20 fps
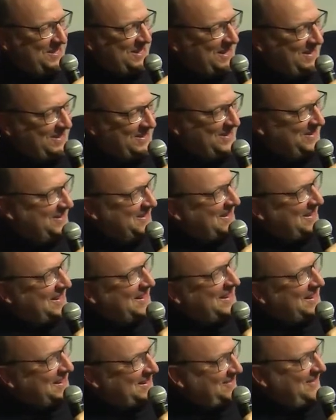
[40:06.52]
other
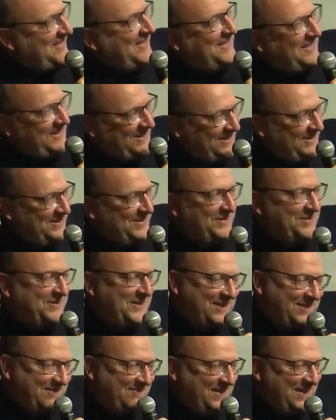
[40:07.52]

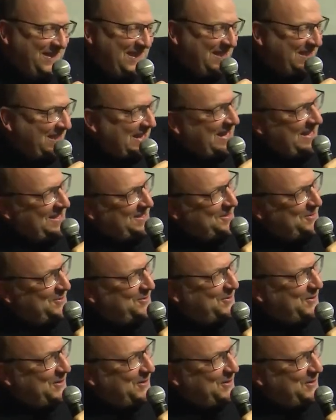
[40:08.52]
with this kind of